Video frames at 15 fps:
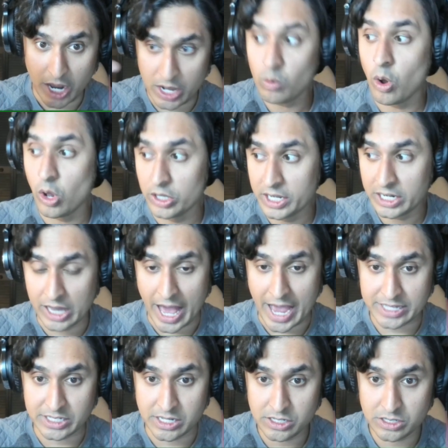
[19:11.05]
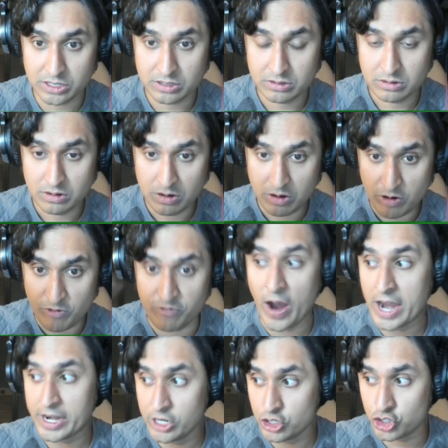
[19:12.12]
enroll in classes,
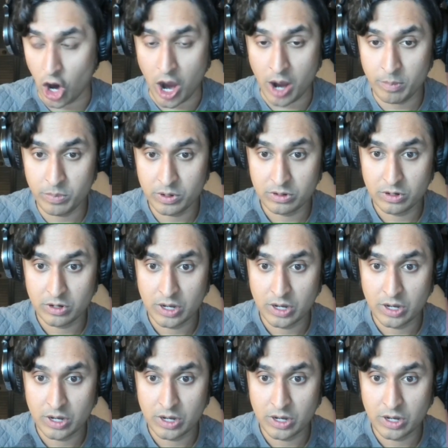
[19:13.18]
find a job,